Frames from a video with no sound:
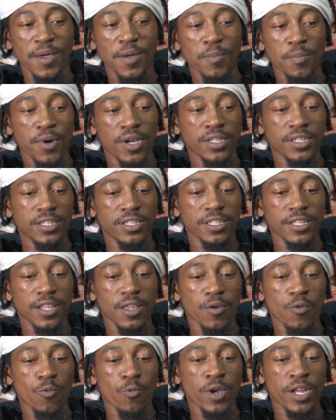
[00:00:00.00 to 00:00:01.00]
But
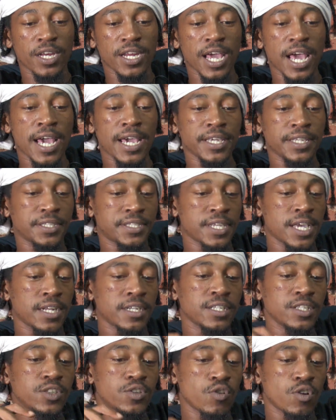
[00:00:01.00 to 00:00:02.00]
when I sang
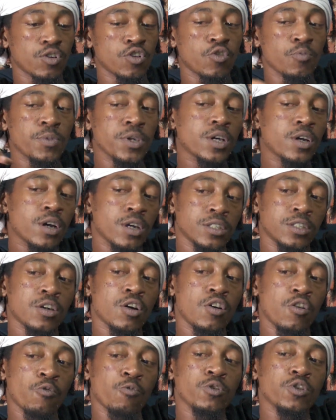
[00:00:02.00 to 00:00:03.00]
this song now, because of
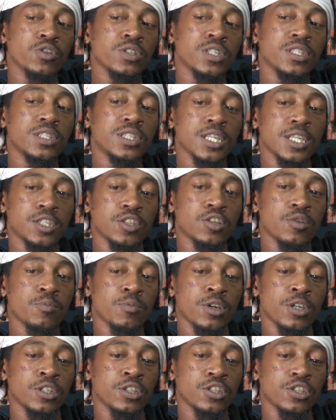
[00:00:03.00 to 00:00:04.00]
how we used to say it so
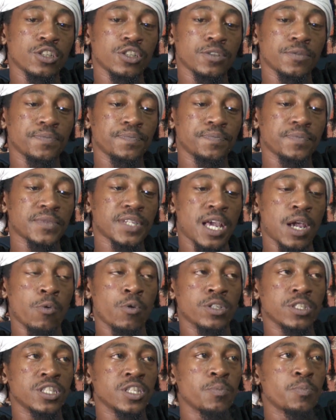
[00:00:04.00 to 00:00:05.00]
much, I
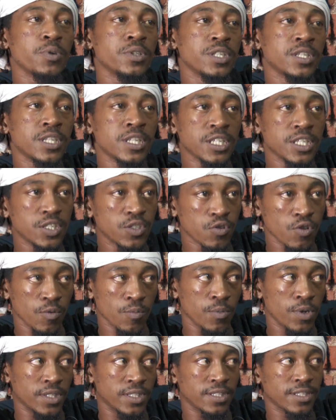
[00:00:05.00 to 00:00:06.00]
wanted to put it in the song,
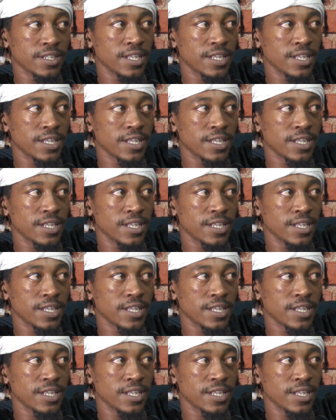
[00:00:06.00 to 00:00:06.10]
but